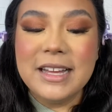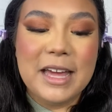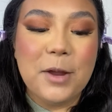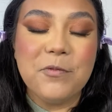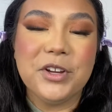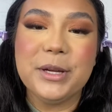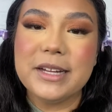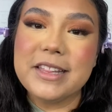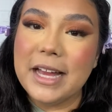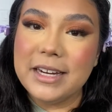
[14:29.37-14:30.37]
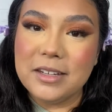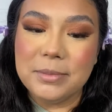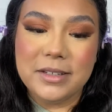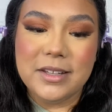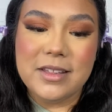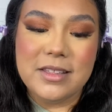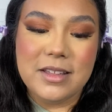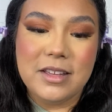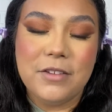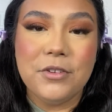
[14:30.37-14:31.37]
and I'm very excited because
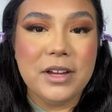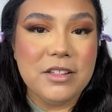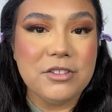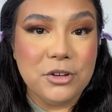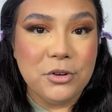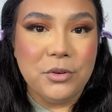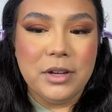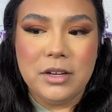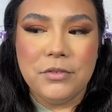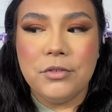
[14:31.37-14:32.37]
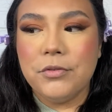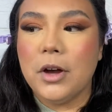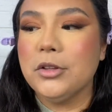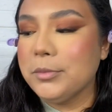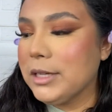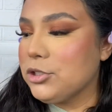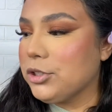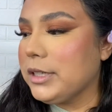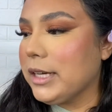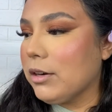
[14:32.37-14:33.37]
if you guys know and if you've followed my
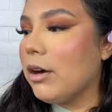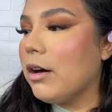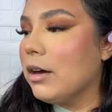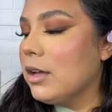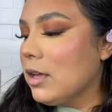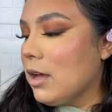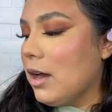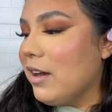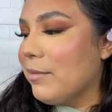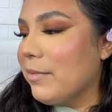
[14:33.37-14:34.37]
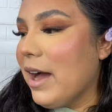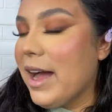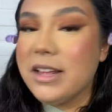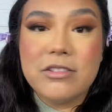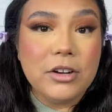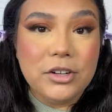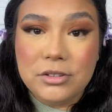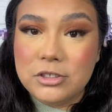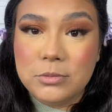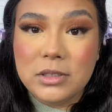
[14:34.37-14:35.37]
journey at all, all, I started
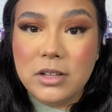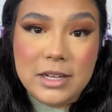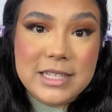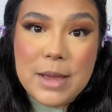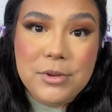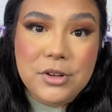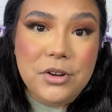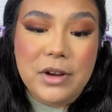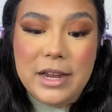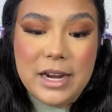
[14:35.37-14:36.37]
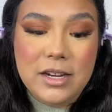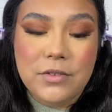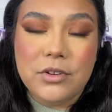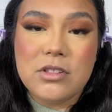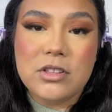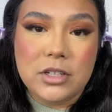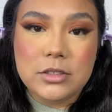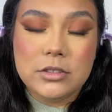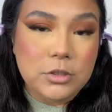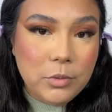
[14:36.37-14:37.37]
YouTube a long time ago and I never stuck
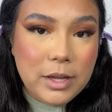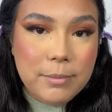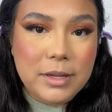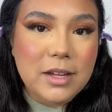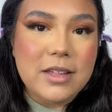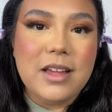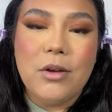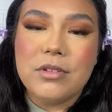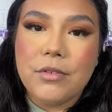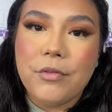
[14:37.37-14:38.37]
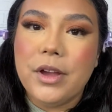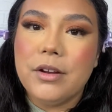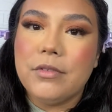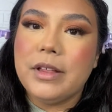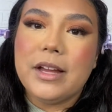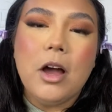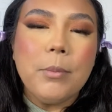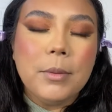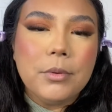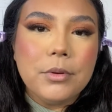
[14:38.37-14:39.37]
to it because I was afraid of like how
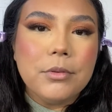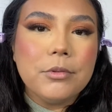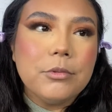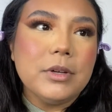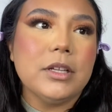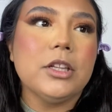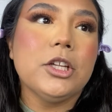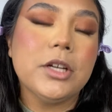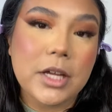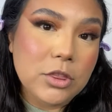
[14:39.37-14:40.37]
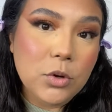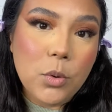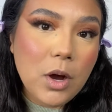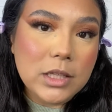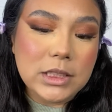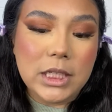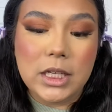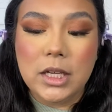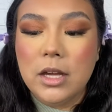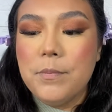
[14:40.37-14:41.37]
people would look at the
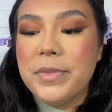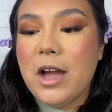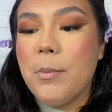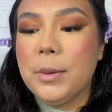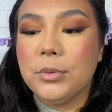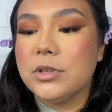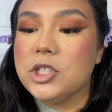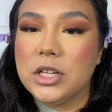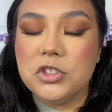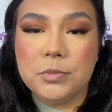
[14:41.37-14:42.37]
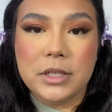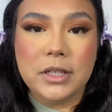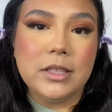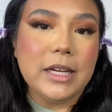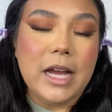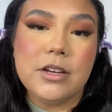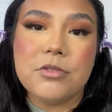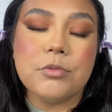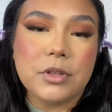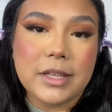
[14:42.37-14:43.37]
quality, how people would judge me. Like I
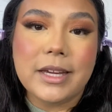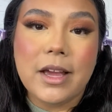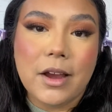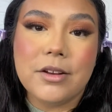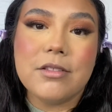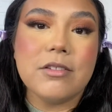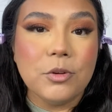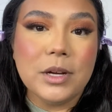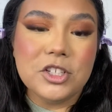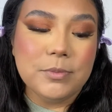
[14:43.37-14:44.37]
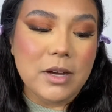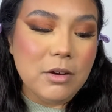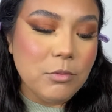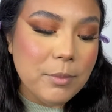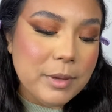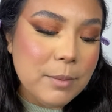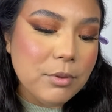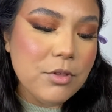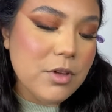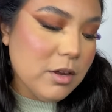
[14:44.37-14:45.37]
just really cared so much about what
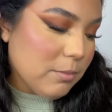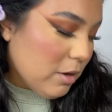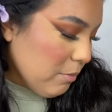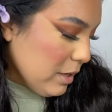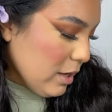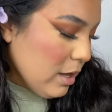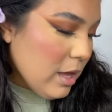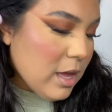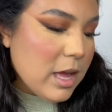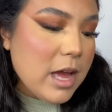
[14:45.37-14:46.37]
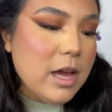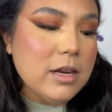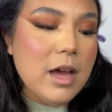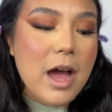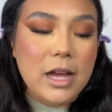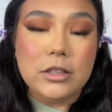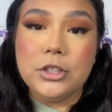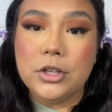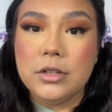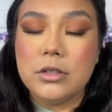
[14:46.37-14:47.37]
people thought about me. And I
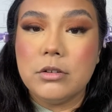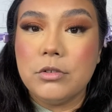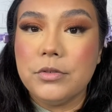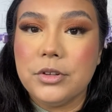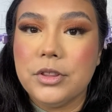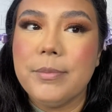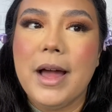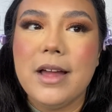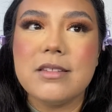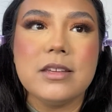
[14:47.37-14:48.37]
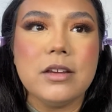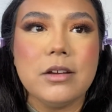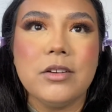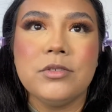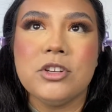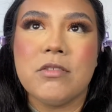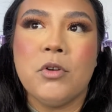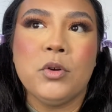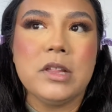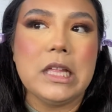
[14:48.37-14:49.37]
learned over the past year of just
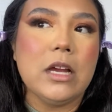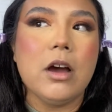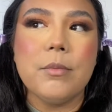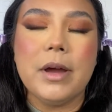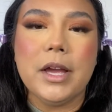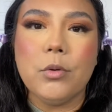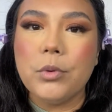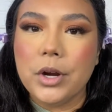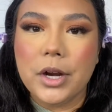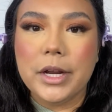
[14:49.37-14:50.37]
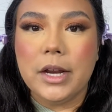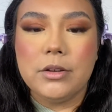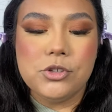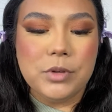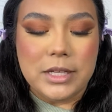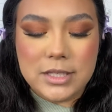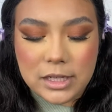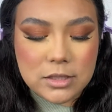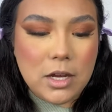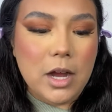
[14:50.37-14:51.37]
focusing on my work and doing
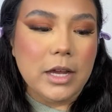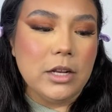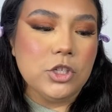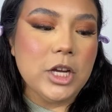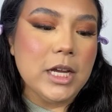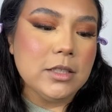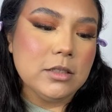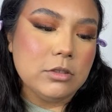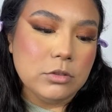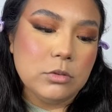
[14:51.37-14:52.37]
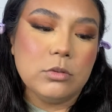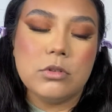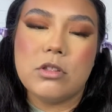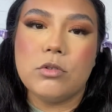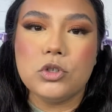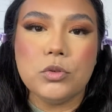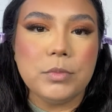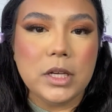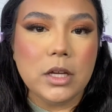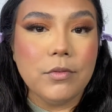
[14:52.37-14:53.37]
TikTok and trying to do social
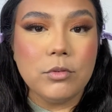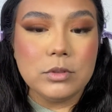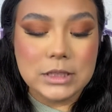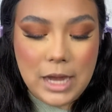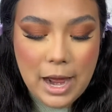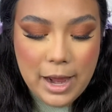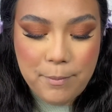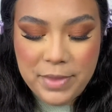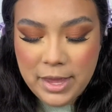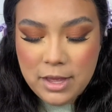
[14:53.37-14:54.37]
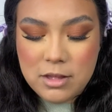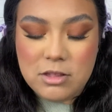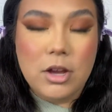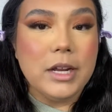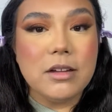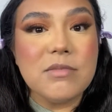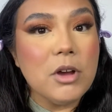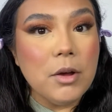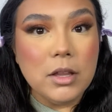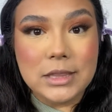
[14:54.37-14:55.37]
media full time, starting a
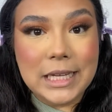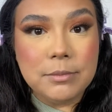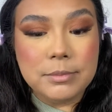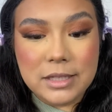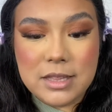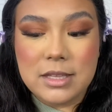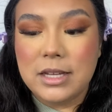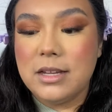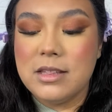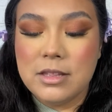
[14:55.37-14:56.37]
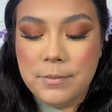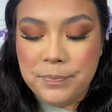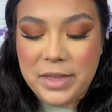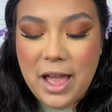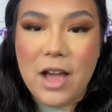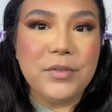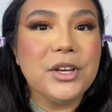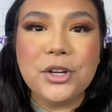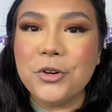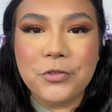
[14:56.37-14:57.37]
small online business, having
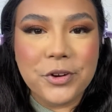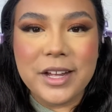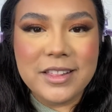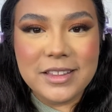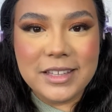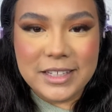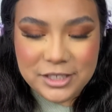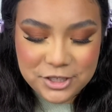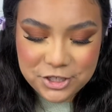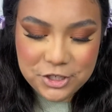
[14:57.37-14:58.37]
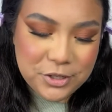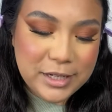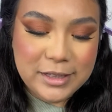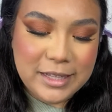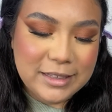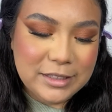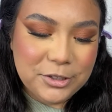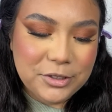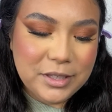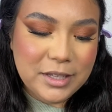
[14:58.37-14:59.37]
no friends in the industry. Like
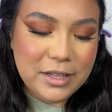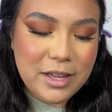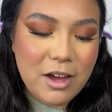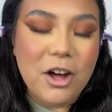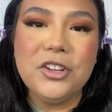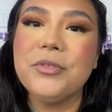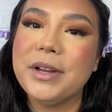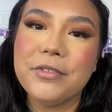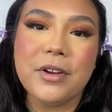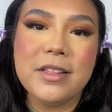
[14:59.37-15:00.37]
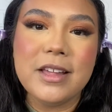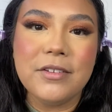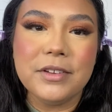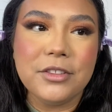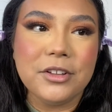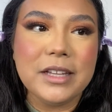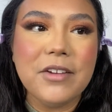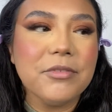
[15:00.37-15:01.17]
literally all of my friends have either left